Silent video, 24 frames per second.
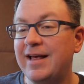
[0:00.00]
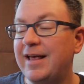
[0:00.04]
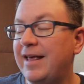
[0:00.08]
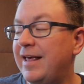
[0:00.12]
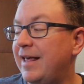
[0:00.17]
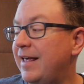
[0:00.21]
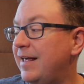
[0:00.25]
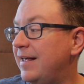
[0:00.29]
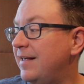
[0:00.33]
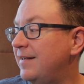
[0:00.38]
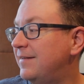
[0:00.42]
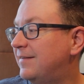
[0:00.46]

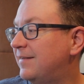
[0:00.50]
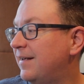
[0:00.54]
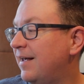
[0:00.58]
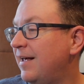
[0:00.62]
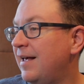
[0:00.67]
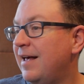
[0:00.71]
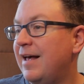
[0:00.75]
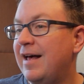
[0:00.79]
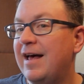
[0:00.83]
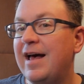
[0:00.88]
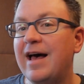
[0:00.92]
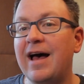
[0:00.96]
is
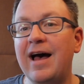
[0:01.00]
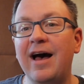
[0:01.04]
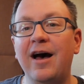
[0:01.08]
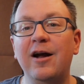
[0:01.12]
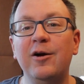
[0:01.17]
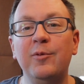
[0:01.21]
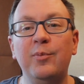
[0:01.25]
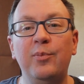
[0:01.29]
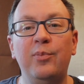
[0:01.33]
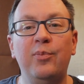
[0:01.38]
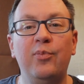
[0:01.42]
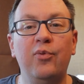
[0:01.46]

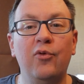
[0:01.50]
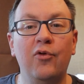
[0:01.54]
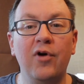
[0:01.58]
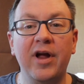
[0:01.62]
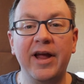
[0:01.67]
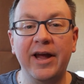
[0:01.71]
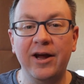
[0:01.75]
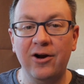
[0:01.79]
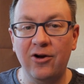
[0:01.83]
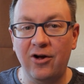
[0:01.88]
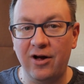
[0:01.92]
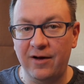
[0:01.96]
how to
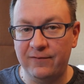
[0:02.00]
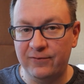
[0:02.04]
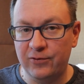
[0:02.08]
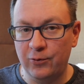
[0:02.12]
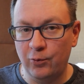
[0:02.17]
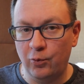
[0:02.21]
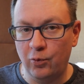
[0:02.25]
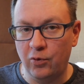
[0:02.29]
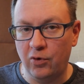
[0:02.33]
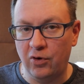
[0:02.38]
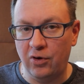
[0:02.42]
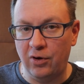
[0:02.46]
bring it off the
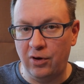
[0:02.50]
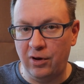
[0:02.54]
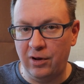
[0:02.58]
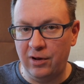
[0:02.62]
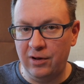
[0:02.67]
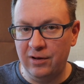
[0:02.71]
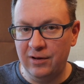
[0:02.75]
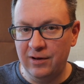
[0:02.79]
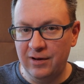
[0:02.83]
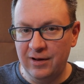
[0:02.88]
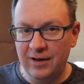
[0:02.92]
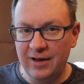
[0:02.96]

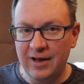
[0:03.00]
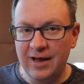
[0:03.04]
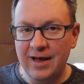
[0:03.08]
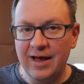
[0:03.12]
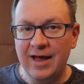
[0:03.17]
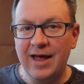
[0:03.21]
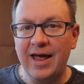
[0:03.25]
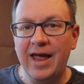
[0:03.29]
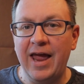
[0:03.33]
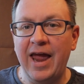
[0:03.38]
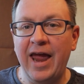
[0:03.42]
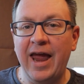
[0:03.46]
wall
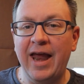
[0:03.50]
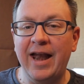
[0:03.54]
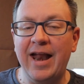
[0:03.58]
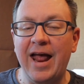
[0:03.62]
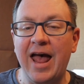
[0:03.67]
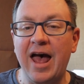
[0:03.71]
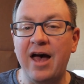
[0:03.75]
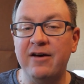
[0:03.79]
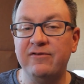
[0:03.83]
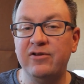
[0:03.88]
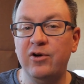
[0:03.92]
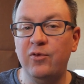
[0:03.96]
and
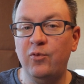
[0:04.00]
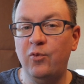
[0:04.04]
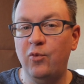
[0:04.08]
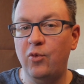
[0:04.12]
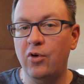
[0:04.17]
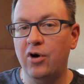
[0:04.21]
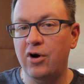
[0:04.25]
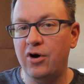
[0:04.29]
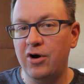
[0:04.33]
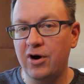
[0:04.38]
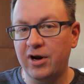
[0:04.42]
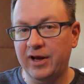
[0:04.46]
have it
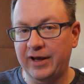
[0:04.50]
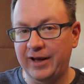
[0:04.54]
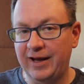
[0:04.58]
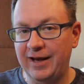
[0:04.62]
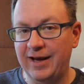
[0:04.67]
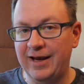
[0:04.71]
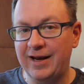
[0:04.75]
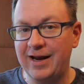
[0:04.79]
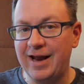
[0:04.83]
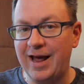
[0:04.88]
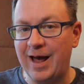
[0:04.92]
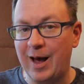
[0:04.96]
work
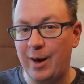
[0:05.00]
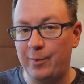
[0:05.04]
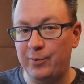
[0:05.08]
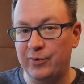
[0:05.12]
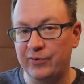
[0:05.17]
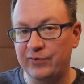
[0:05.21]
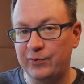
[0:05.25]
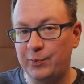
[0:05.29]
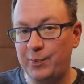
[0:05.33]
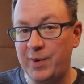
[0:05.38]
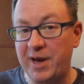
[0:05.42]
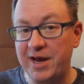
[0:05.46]
in
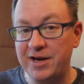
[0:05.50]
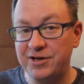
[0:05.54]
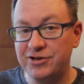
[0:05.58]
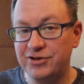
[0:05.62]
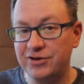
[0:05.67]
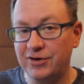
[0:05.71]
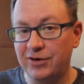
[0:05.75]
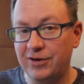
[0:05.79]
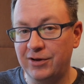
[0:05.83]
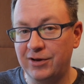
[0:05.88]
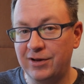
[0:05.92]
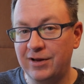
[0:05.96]
Apple
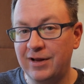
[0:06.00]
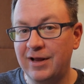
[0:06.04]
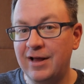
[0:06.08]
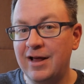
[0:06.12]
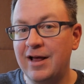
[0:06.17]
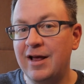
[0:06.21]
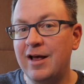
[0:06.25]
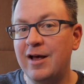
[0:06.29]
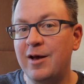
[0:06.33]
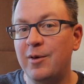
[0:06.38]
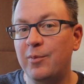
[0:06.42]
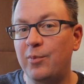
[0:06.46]
Spatial,
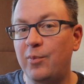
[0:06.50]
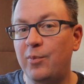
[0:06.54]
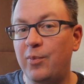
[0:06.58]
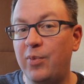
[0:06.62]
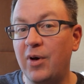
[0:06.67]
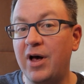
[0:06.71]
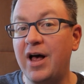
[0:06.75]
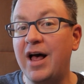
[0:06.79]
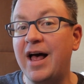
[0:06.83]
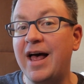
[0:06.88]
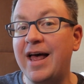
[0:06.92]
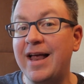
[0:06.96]

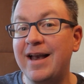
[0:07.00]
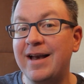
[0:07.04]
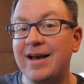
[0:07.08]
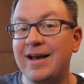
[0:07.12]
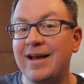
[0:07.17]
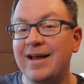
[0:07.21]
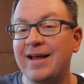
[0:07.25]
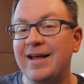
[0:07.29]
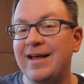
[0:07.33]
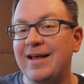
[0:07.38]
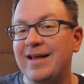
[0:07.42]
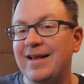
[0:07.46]
but
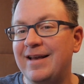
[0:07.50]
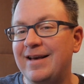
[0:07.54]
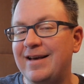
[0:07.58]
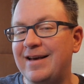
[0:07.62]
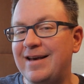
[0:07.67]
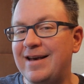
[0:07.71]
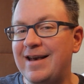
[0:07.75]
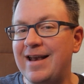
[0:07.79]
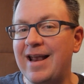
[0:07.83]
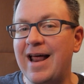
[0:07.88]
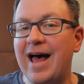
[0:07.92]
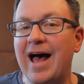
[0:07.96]

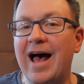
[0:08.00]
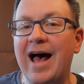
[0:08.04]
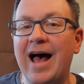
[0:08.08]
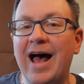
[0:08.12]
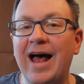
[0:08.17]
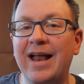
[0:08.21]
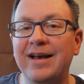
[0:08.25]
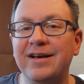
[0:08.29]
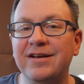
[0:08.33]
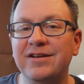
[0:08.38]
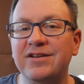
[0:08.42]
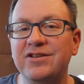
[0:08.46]

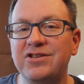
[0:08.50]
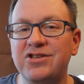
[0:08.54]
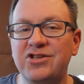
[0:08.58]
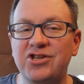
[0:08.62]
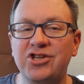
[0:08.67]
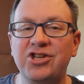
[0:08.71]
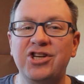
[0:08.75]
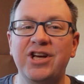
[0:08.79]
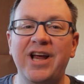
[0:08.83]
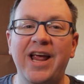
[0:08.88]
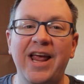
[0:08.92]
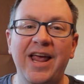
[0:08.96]
not
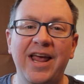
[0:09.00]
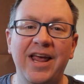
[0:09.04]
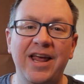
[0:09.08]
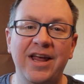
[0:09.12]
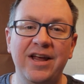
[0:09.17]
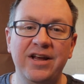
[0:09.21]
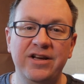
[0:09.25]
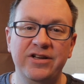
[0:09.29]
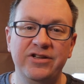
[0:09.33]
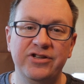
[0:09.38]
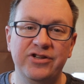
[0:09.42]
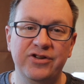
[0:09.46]

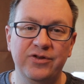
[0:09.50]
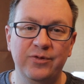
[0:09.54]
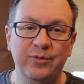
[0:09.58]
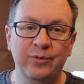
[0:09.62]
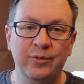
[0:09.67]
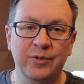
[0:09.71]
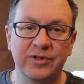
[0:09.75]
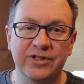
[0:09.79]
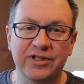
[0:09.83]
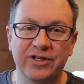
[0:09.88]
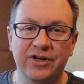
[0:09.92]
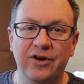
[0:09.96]
change
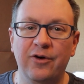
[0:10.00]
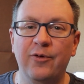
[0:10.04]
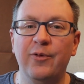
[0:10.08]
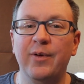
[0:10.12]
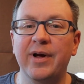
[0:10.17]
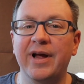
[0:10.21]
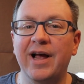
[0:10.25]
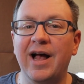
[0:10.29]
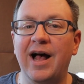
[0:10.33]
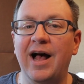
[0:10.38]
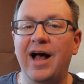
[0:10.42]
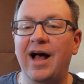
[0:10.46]
what's
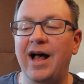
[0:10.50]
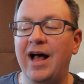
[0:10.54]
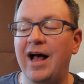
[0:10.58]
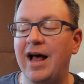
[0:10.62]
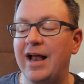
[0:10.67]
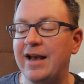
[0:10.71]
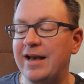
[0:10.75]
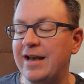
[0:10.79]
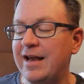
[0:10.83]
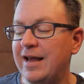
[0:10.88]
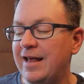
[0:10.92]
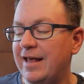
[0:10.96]
going
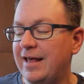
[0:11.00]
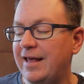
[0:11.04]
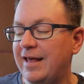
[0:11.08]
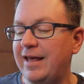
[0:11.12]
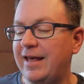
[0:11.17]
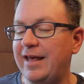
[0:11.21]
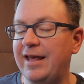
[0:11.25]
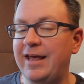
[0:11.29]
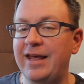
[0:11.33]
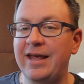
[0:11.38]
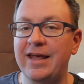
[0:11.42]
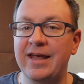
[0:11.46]
on
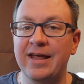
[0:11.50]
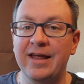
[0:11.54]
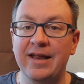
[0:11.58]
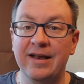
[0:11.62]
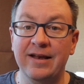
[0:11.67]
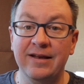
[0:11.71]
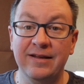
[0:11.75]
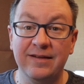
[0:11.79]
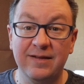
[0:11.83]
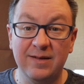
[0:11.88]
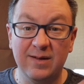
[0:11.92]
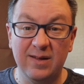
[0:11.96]

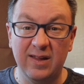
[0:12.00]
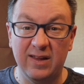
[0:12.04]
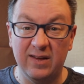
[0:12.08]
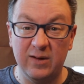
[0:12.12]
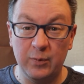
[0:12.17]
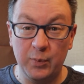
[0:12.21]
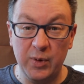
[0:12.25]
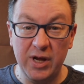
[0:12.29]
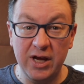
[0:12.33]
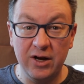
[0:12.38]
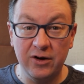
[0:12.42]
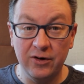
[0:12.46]
in the
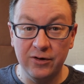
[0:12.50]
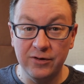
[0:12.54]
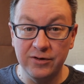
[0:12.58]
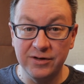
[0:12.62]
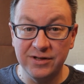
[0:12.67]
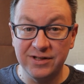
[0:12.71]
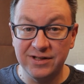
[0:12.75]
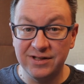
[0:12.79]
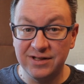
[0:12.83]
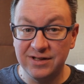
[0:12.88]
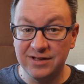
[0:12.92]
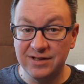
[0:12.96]
speakers
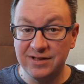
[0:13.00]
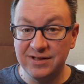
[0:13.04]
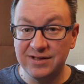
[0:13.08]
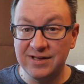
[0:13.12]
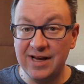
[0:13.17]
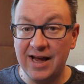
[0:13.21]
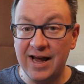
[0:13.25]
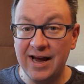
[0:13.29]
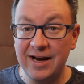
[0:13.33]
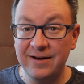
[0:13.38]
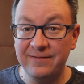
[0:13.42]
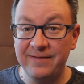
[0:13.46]

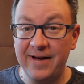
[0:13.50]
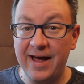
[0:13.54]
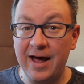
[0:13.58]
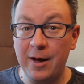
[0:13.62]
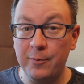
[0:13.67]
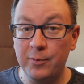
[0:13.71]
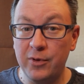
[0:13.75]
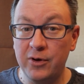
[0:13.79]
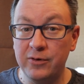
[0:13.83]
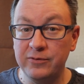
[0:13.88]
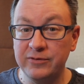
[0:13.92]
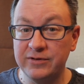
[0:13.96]
side of
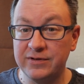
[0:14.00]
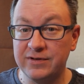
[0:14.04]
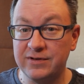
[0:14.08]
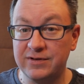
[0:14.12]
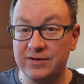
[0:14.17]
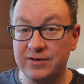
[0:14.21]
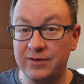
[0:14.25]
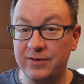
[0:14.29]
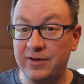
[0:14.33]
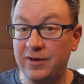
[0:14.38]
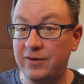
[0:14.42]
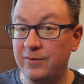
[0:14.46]
Atmos
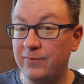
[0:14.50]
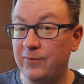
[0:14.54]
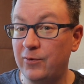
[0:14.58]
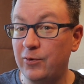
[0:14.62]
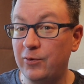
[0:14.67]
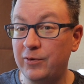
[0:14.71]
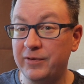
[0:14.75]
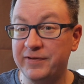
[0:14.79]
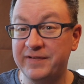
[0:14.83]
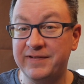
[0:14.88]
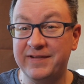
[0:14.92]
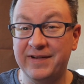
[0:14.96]
so that the
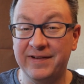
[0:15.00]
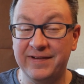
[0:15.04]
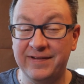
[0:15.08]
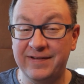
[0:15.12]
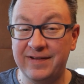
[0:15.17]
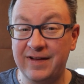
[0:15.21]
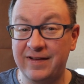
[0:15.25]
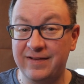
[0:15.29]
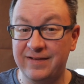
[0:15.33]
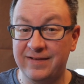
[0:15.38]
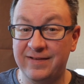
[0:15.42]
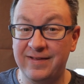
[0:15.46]
vocal still
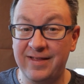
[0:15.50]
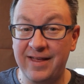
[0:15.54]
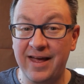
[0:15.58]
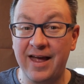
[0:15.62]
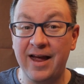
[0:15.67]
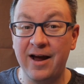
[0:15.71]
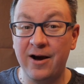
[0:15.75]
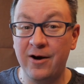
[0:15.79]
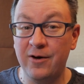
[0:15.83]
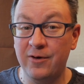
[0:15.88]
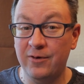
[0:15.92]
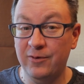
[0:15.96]
sits
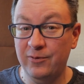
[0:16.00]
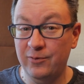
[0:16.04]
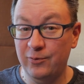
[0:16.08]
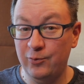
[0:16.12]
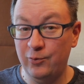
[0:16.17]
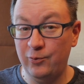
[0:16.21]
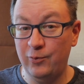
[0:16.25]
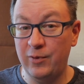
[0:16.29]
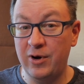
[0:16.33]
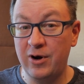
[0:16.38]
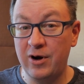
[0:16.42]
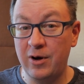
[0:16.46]
there
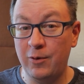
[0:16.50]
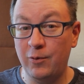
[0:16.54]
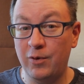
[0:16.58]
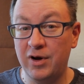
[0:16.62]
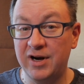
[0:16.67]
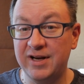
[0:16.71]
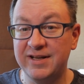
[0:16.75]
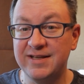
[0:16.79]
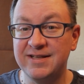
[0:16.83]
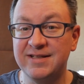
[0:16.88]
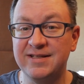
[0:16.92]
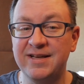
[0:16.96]
where I
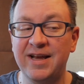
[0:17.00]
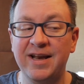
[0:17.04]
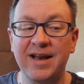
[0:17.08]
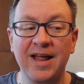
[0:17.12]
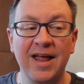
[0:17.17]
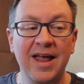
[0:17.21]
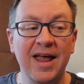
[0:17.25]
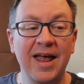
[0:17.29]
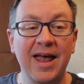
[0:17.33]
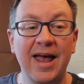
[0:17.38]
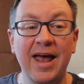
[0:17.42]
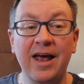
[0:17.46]
want it to sit,
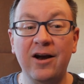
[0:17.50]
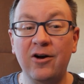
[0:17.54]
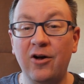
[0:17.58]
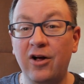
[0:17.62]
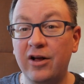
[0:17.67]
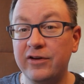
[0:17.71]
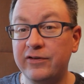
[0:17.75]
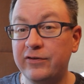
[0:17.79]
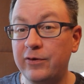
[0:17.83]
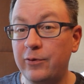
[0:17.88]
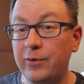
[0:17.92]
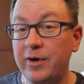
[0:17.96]
and
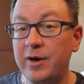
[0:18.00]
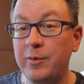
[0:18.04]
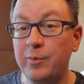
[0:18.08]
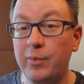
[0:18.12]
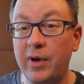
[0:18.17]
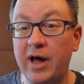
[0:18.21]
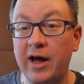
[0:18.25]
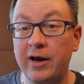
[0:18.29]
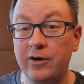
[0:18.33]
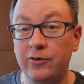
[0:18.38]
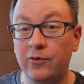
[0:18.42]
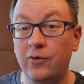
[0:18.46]
also in
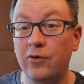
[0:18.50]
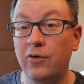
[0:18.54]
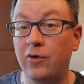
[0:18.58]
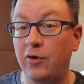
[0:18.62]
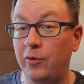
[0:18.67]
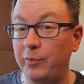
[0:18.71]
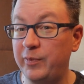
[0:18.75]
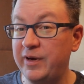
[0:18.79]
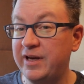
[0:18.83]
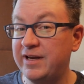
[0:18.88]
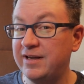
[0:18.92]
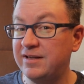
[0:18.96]

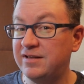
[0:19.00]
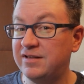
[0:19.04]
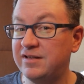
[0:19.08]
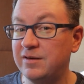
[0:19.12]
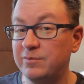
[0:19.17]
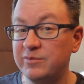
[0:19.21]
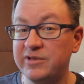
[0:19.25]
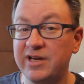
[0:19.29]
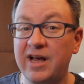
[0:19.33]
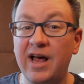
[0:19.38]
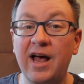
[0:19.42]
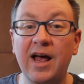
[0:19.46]
binaural, because
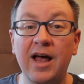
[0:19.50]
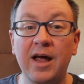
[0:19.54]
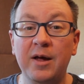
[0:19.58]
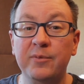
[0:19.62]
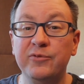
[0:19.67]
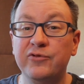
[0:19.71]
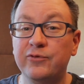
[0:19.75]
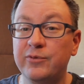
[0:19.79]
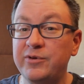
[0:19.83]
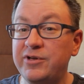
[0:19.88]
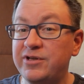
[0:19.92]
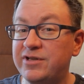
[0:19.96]

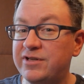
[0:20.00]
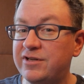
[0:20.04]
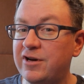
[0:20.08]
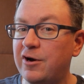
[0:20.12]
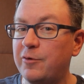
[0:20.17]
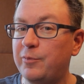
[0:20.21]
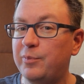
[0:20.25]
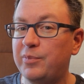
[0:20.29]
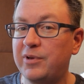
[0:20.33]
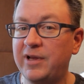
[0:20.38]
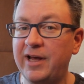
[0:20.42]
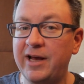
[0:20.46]
sometimes when you
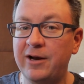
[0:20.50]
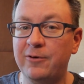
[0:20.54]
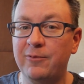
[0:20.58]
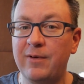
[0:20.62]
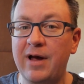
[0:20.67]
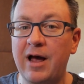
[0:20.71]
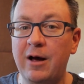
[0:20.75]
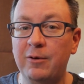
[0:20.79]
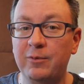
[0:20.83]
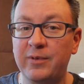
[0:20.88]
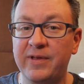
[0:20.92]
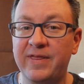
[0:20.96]
start playing
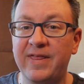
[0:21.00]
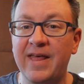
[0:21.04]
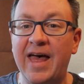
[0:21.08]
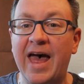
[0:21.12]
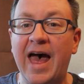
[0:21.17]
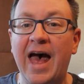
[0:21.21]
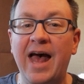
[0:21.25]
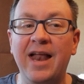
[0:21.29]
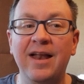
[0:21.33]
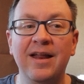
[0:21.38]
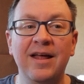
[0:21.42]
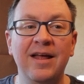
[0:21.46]
around with
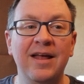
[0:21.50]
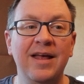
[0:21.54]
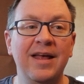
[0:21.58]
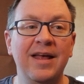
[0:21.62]
that,